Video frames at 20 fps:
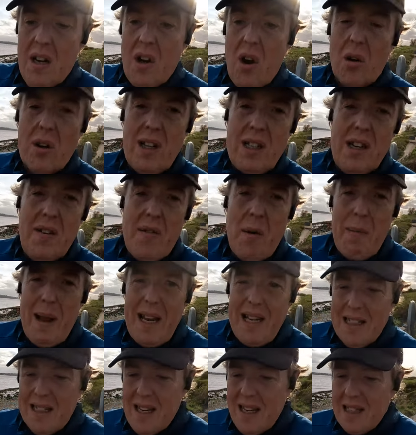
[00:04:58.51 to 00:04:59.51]
cognitive
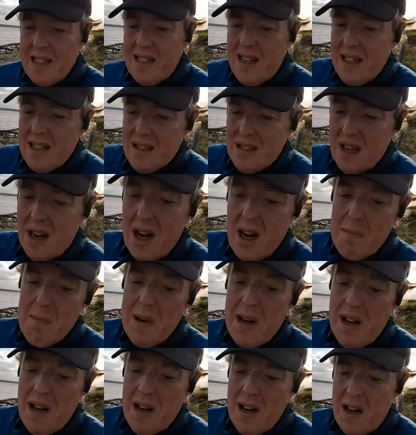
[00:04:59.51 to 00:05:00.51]
abilities. It's
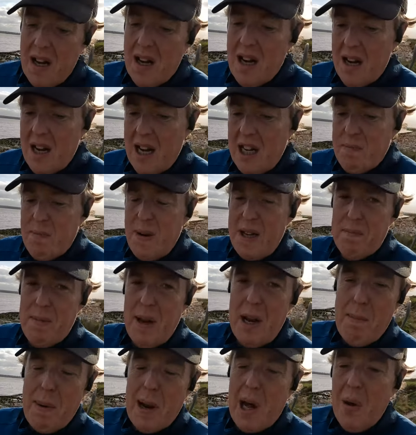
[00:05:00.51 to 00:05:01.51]
been
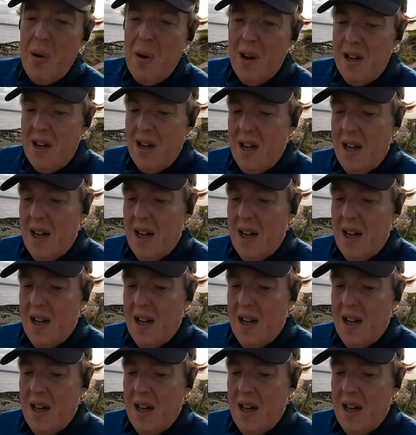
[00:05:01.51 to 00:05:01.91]
a blow.